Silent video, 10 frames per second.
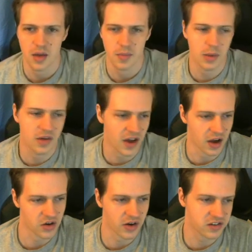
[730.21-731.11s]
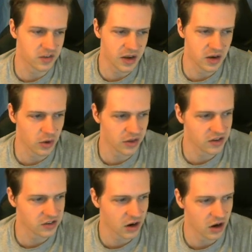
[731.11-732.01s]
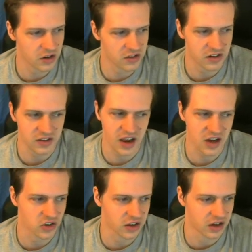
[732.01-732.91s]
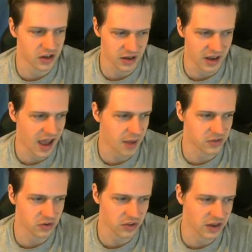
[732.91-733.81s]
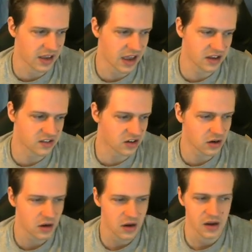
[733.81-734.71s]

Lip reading: Maybe if I underestimated one of these cards and it's actually absolutely a gangster.